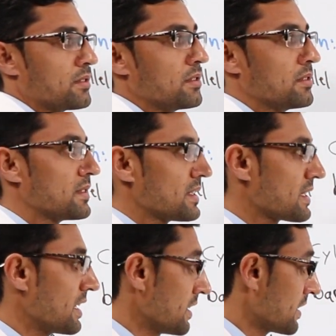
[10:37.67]
to
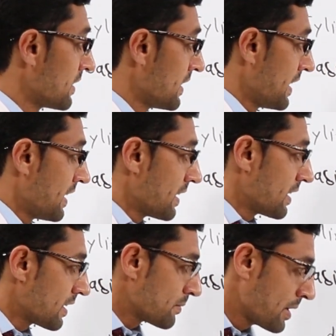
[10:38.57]
cylinder.
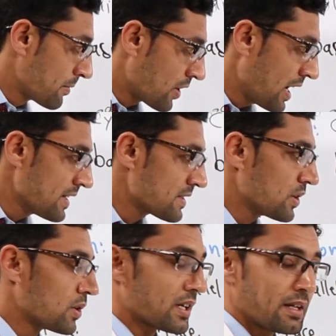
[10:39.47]
Memorize
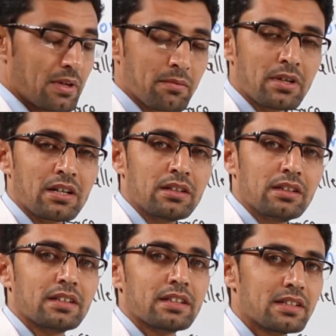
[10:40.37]
or remember
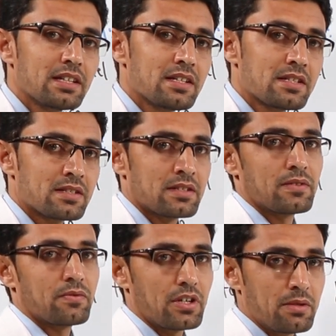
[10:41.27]
these
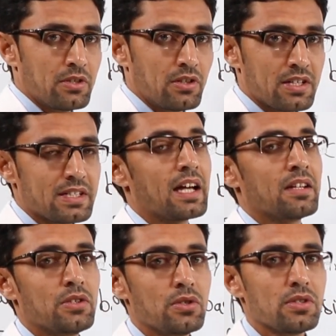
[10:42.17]
formulas
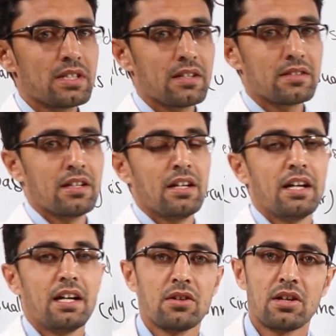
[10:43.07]
and use it
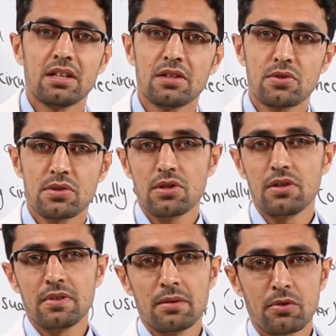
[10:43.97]
in order to
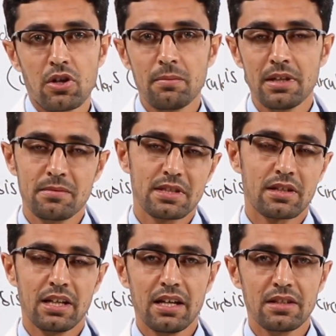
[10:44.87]
solve the problems
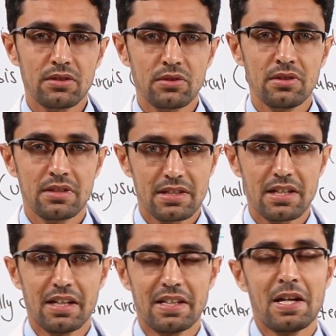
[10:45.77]
related to
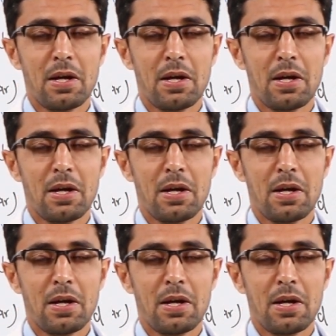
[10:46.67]
cylinder.